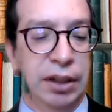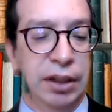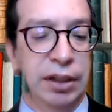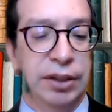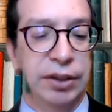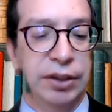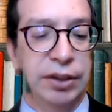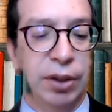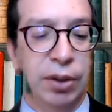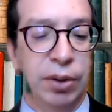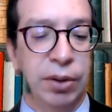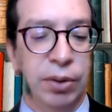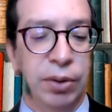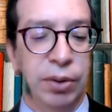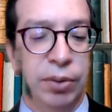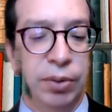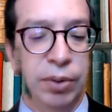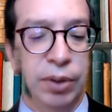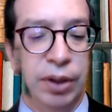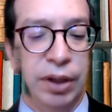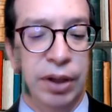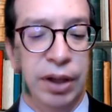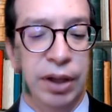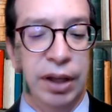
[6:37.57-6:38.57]
So
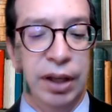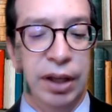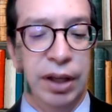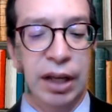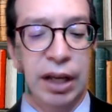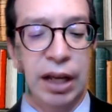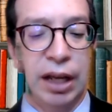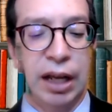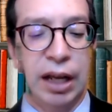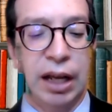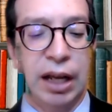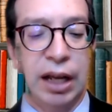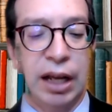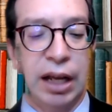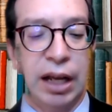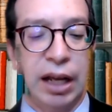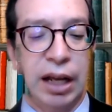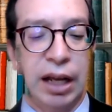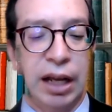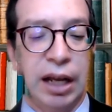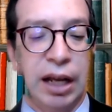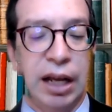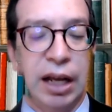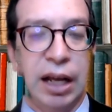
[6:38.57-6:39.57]

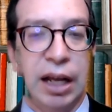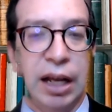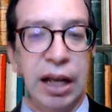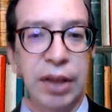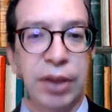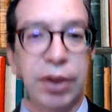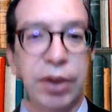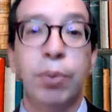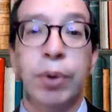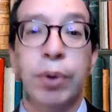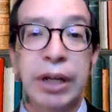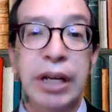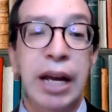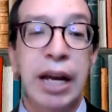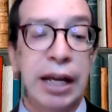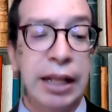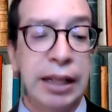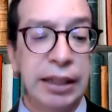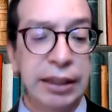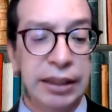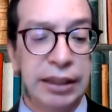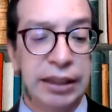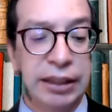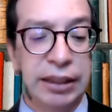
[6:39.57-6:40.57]
the
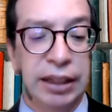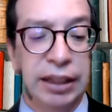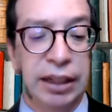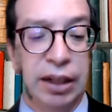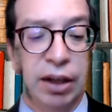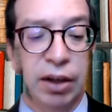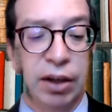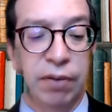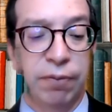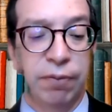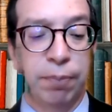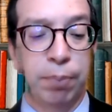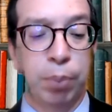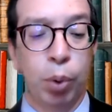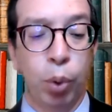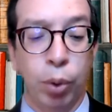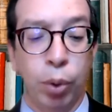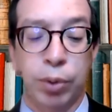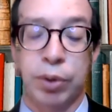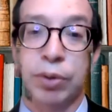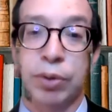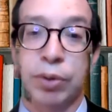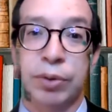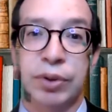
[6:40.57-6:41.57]
reality of
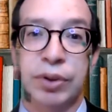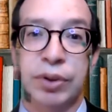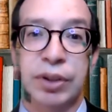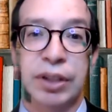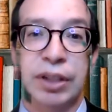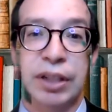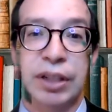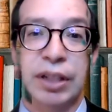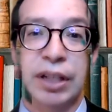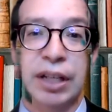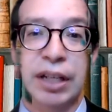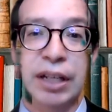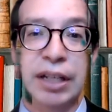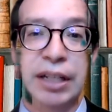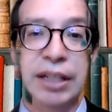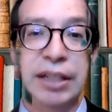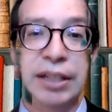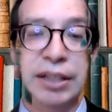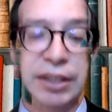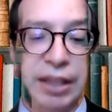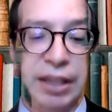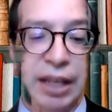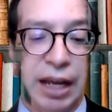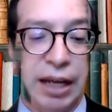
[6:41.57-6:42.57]
borders
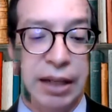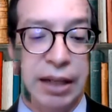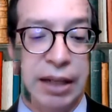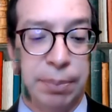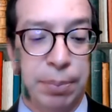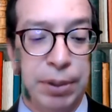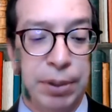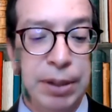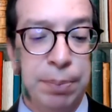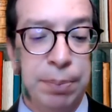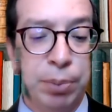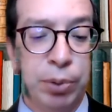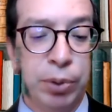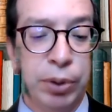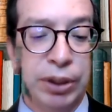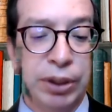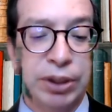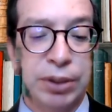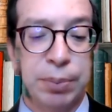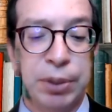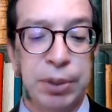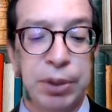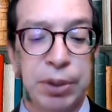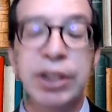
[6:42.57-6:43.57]
is that people
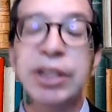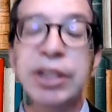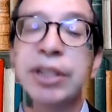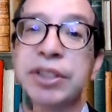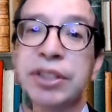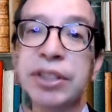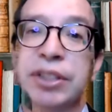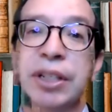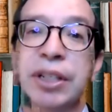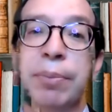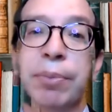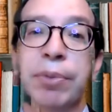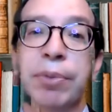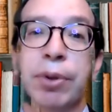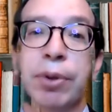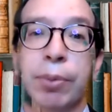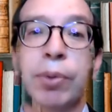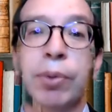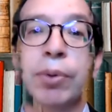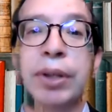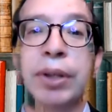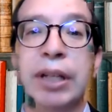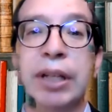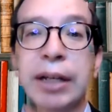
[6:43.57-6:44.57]
experience them
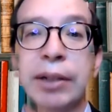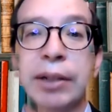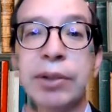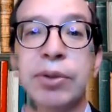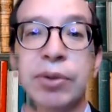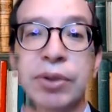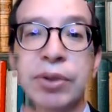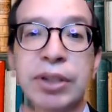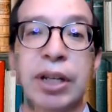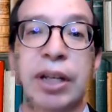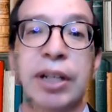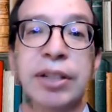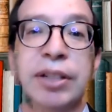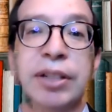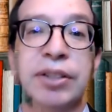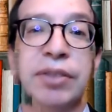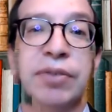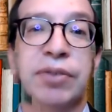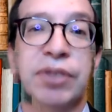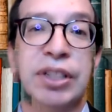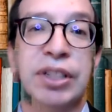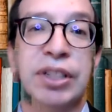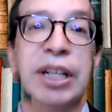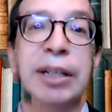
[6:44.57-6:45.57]
through the exercise of
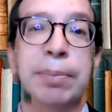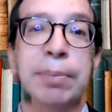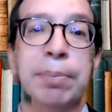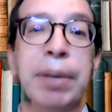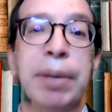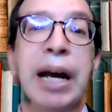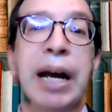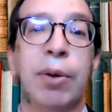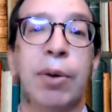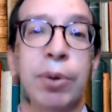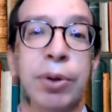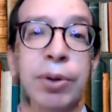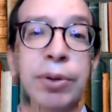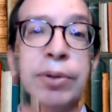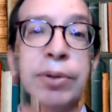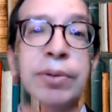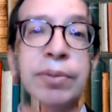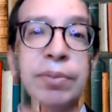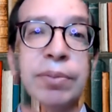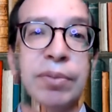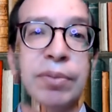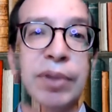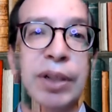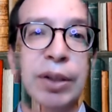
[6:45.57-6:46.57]
state power
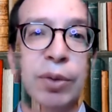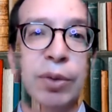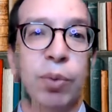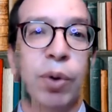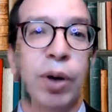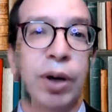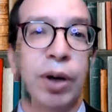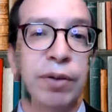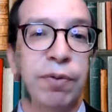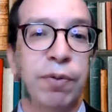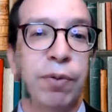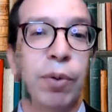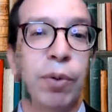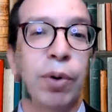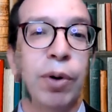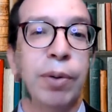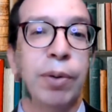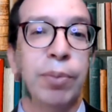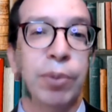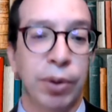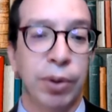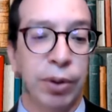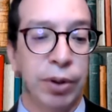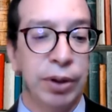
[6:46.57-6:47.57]
in one
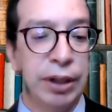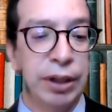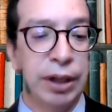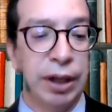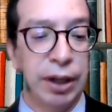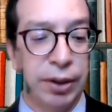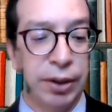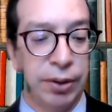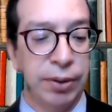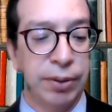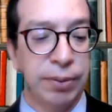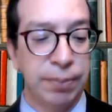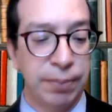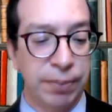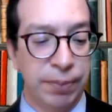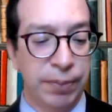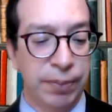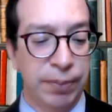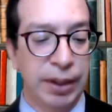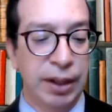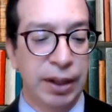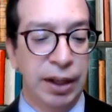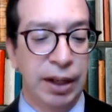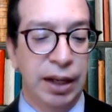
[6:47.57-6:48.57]
form or another.
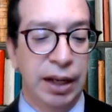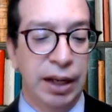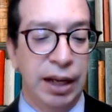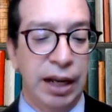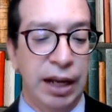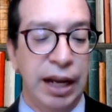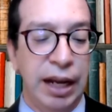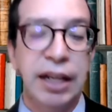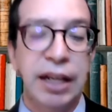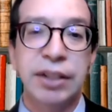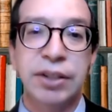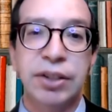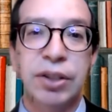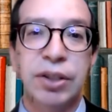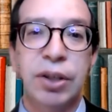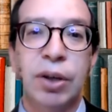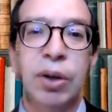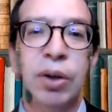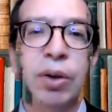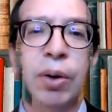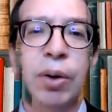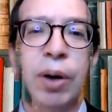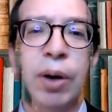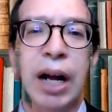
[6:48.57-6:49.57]
And
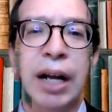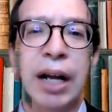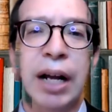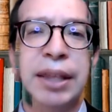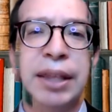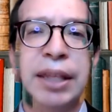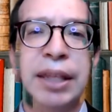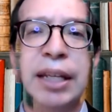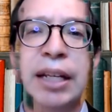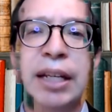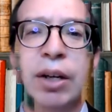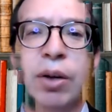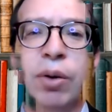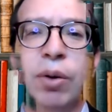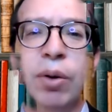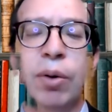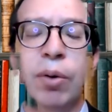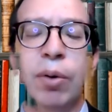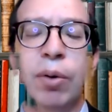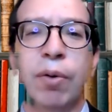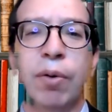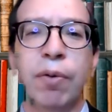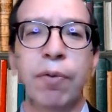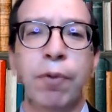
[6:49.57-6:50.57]
so I think
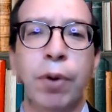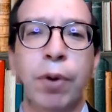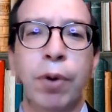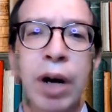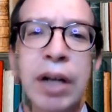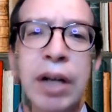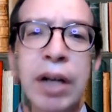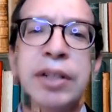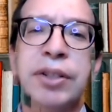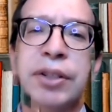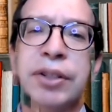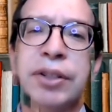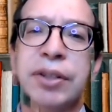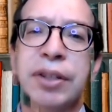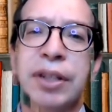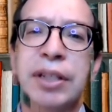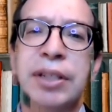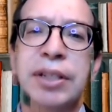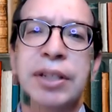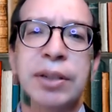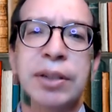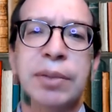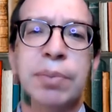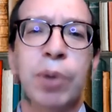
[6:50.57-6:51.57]
for us,
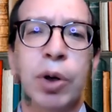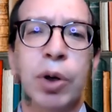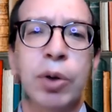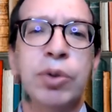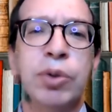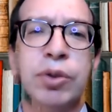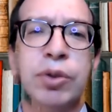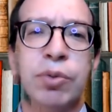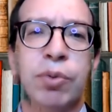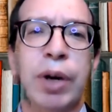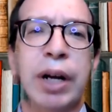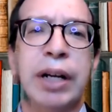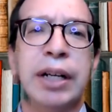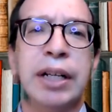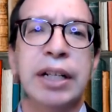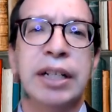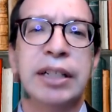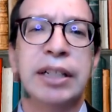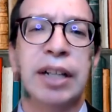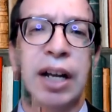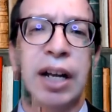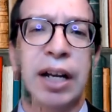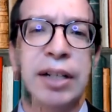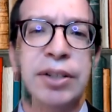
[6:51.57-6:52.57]
this is most
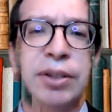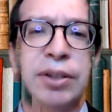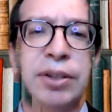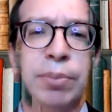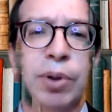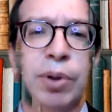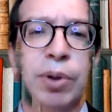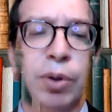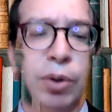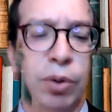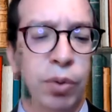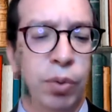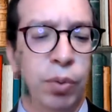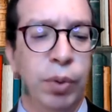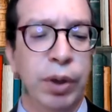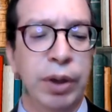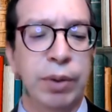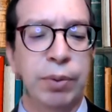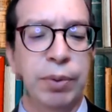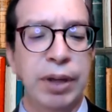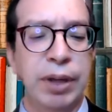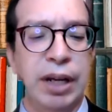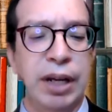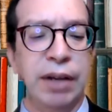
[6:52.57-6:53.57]
recognizable
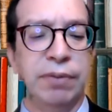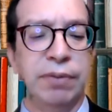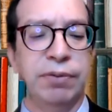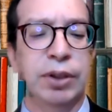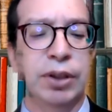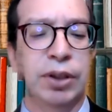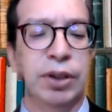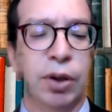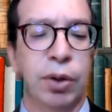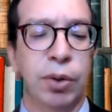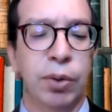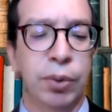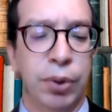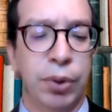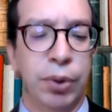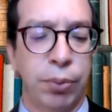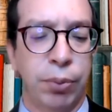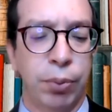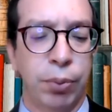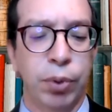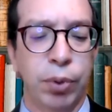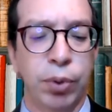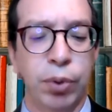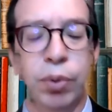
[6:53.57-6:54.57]
when we have to go
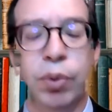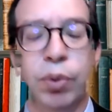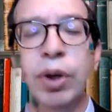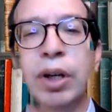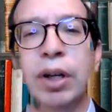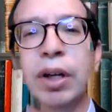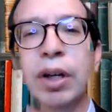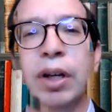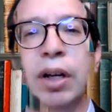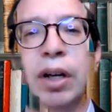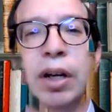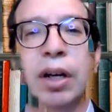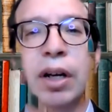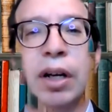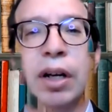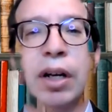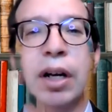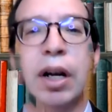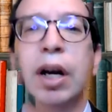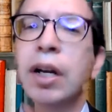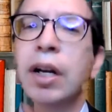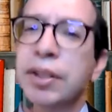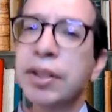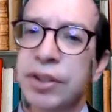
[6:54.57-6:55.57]
through
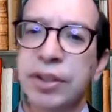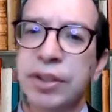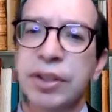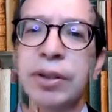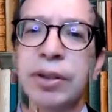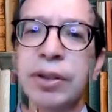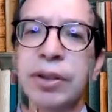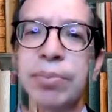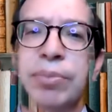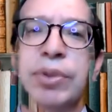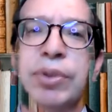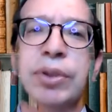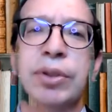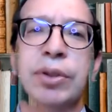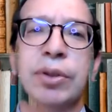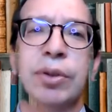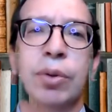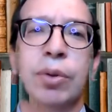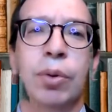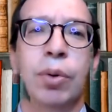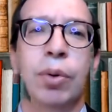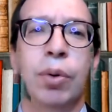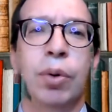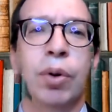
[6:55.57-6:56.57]
customs
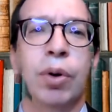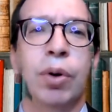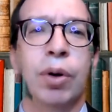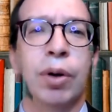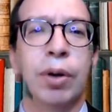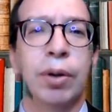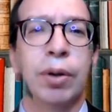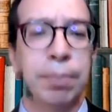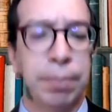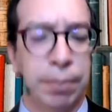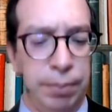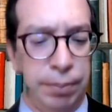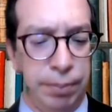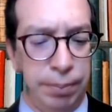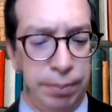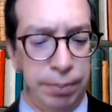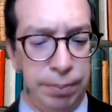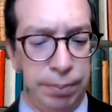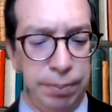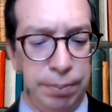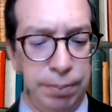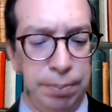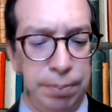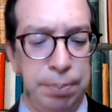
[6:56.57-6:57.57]
or
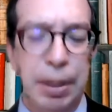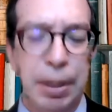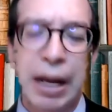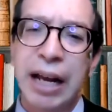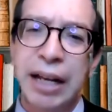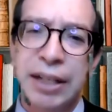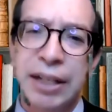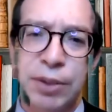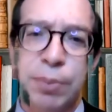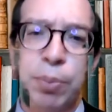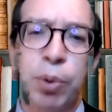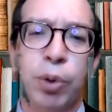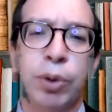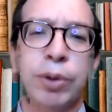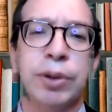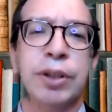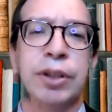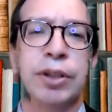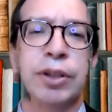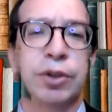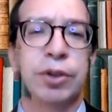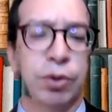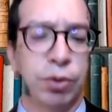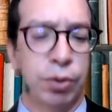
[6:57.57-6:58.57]
passport
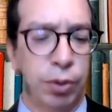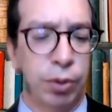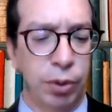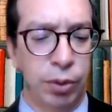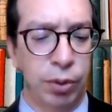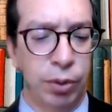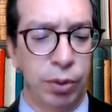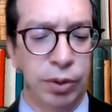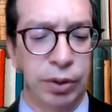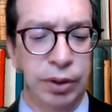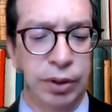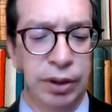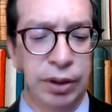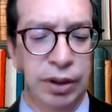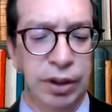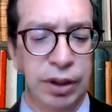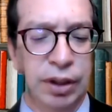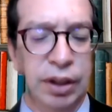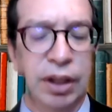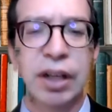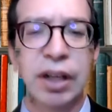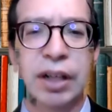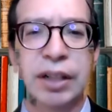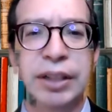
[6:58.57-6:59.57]
control,
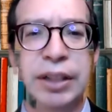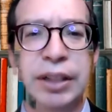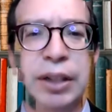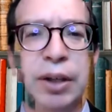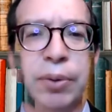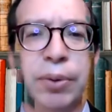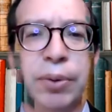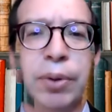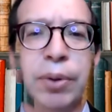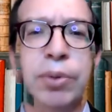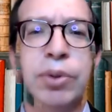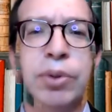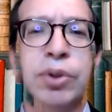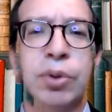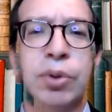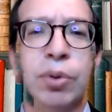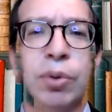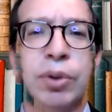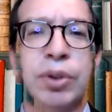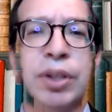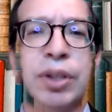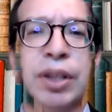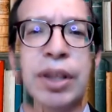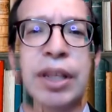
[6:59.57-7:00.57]
those
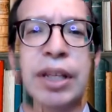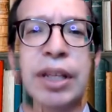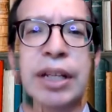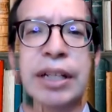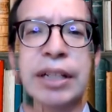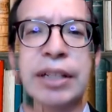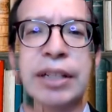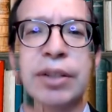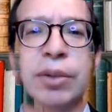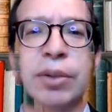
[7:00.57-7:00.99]
sorts of things.